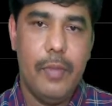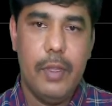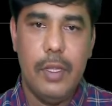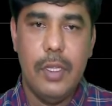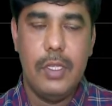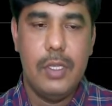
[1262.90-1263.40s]

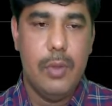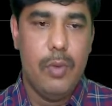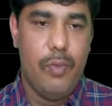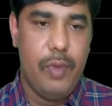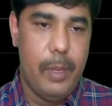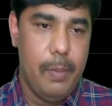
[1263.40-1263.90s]
So
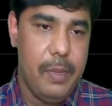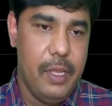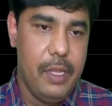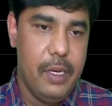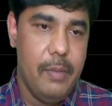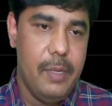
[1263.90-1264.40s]

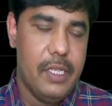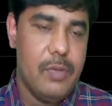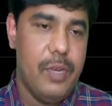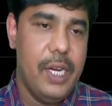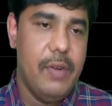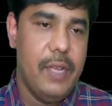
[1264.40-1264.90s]
5p3 means we
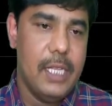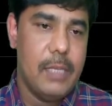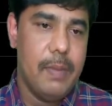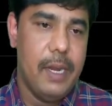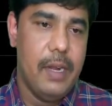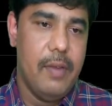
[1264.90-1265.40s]
need to
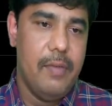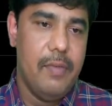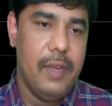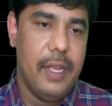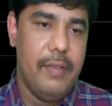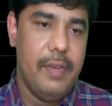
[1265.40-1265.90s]
expand
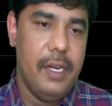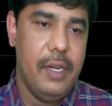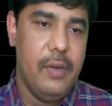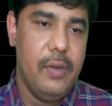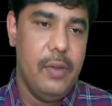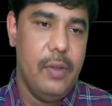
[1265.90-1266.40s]
5
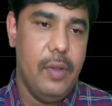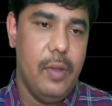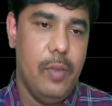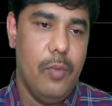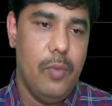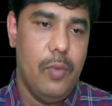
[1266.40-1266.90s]
into
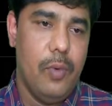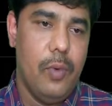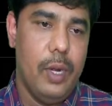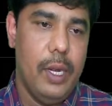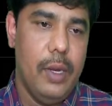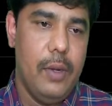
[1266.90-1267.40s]
4
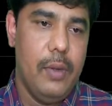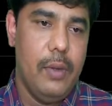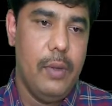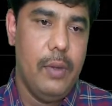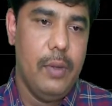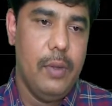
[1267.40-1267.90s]
into
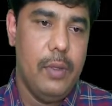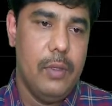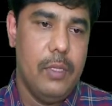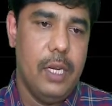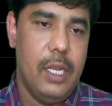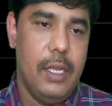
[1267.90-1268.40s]

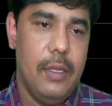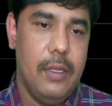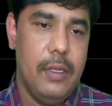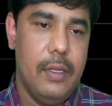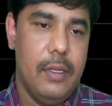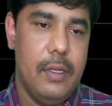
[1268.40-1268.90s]
3.
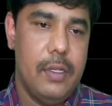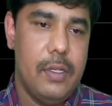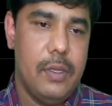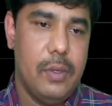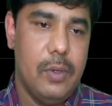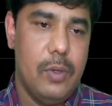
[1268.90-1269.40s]

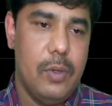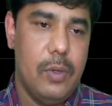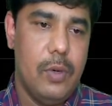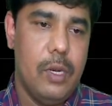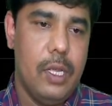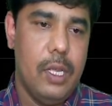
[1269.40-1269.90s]
So
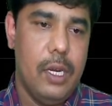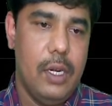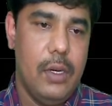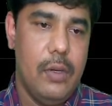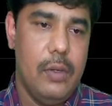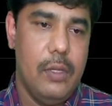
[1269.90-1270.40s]
20
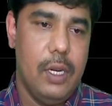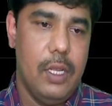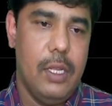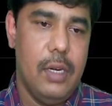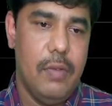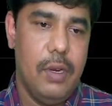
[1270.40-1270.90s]
into 3,
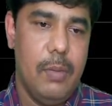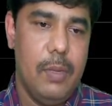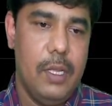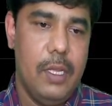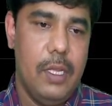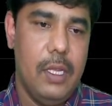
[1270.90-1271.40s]
that will
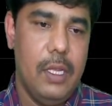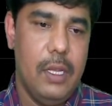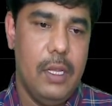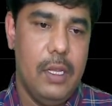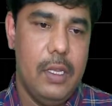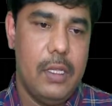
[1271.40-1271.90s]
be
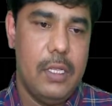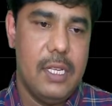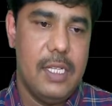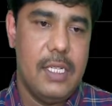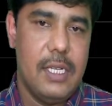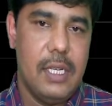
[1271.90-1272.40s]

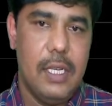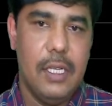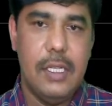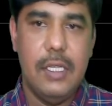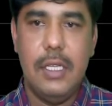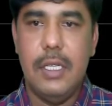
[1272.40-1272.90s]
60.
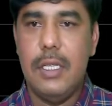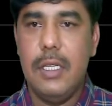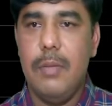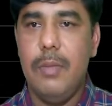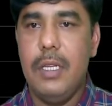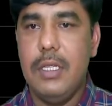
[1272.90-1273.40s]
60
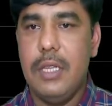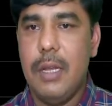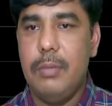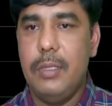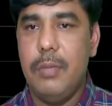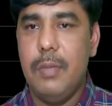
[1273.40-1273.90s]
means
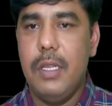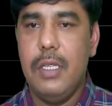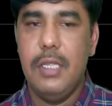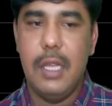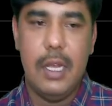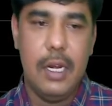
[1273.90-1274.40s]
option B is
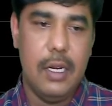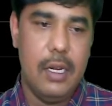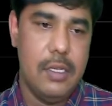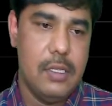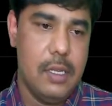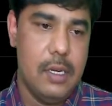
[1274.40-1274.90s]
the correct answer.